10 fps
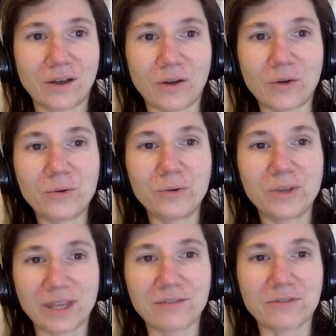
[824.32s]
Oh,
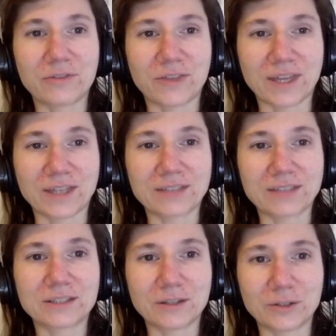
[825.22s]
give
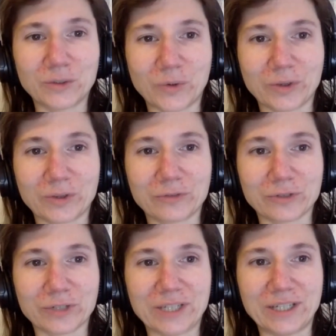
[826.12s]
thanks to the Lord, for
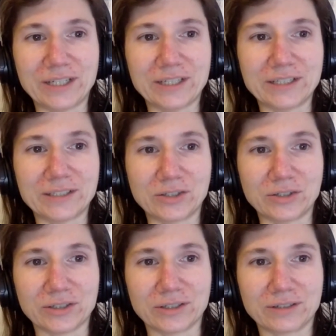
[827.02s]
he is
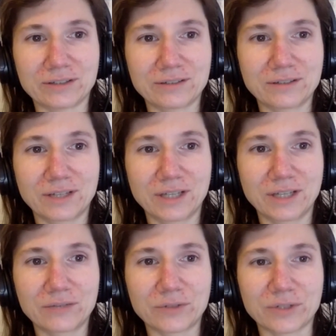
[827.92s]
good,
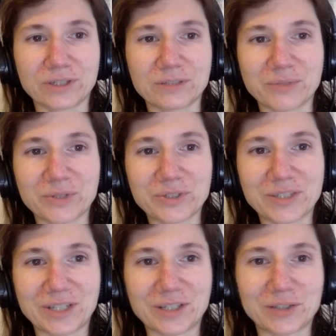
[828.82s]
for his
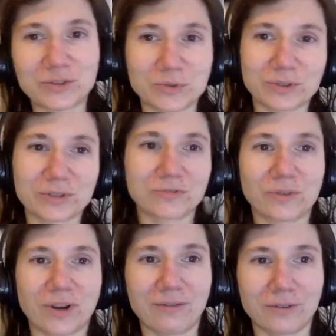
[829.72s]
mercy endures
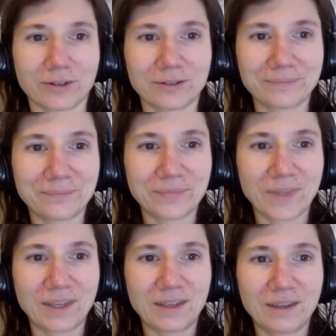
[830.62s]
forever.
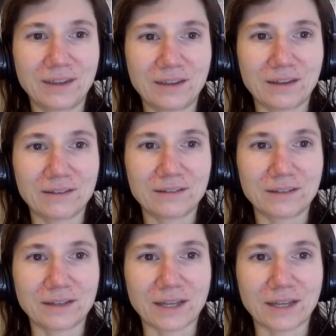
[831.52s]

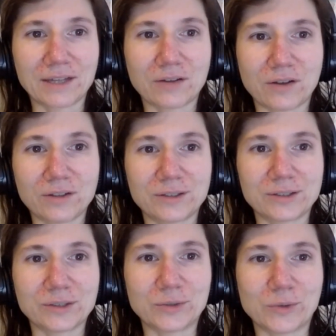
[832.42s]
I called on
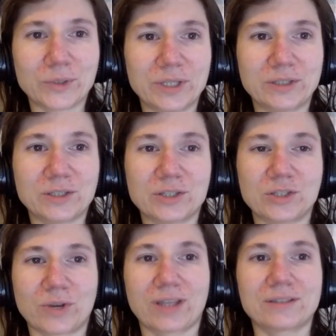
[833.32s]
the Lord in
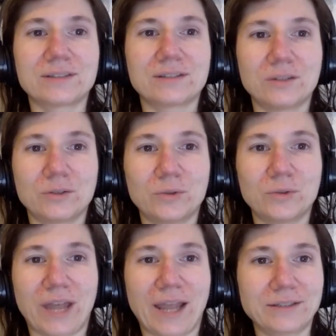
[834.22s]
distress. The
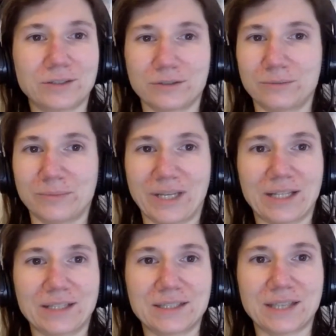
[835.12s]
Lord answered me
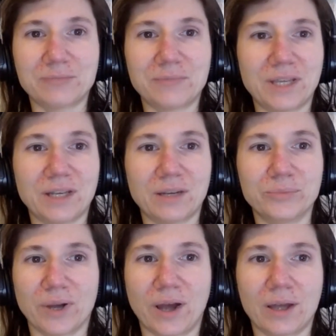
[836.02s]
and set me in a
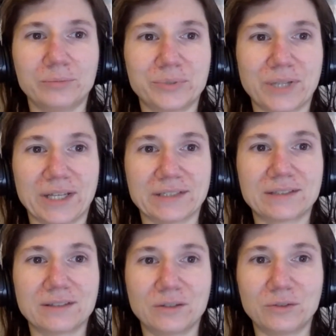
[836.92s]
broad place.
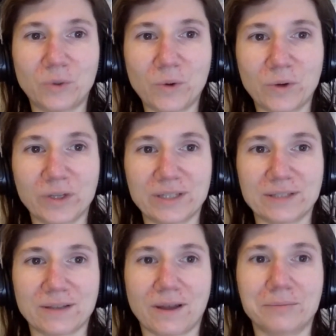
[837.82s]
The Lord is
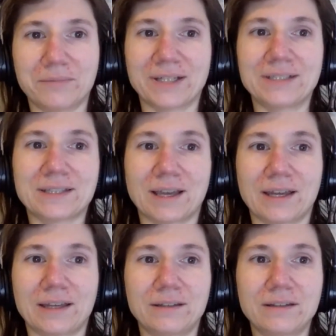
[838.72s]
on my
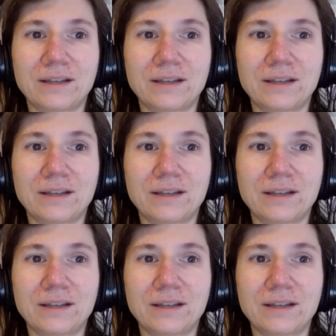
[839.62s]
side.